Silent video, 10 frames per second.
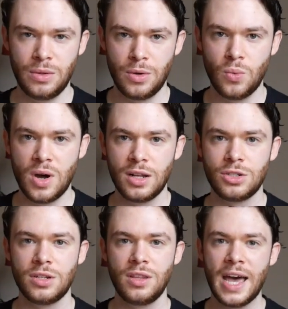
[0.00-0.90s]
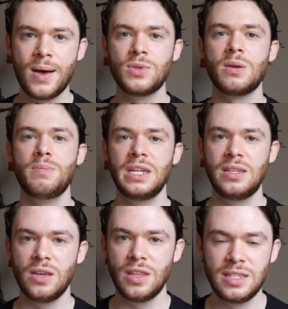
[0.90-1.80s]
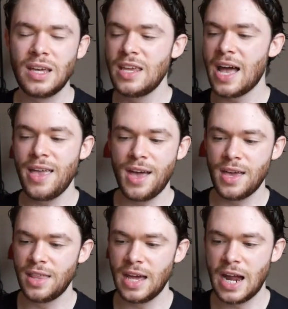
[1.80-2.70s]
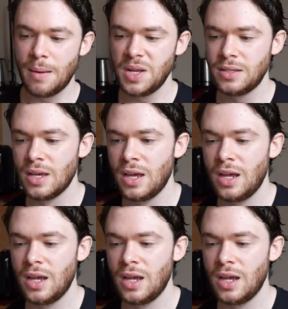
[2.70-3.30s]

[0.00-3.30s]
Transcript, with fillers: their watch that was a big deal they said yeah yeah yeah that happened